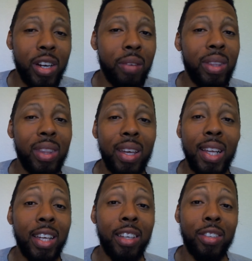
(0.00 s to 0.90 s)
everything
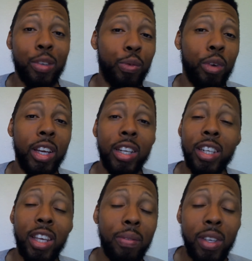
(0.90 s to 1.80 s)
like it's a freaking
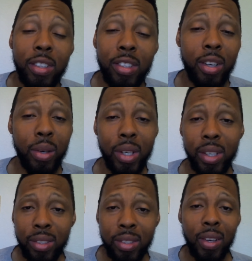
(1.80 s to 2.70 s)
TV
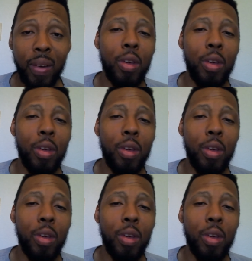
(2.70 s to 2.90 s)
series.